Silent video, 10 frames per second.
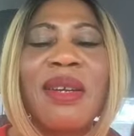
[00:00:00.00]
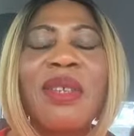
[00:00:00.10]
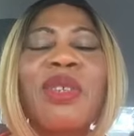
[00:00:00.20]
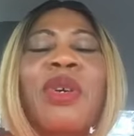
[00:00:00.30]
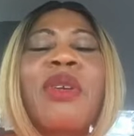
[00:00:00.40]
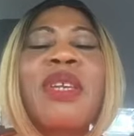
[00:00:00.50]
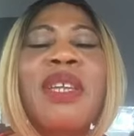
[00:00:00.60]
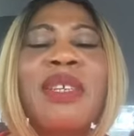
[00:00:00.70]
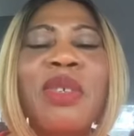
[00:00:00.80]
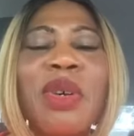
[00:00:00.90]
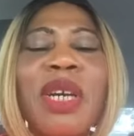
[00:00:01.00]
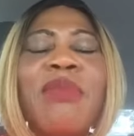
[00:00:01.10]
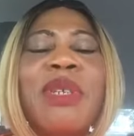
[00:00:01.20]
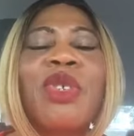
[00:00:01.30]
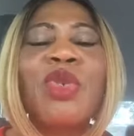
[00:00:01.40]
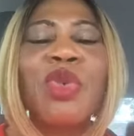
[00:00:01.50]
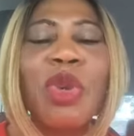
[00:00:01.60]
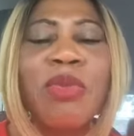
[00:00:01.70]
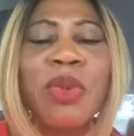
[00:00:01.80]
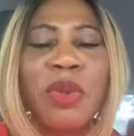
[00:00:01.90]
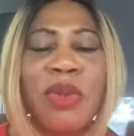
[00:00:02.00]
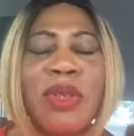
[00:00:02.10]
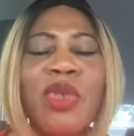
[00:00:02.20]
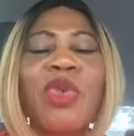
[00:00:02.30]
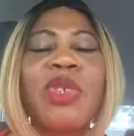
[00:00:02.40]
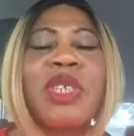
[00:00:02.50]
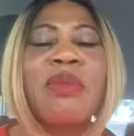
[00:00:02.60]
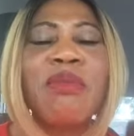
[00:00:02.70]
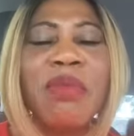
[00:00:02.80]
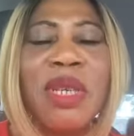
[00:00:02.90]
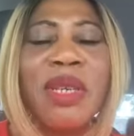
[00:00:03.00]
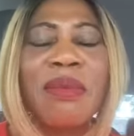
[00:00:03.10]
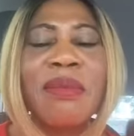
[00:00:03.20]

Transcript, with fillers: Don't let your heart be troubled. Trust in me.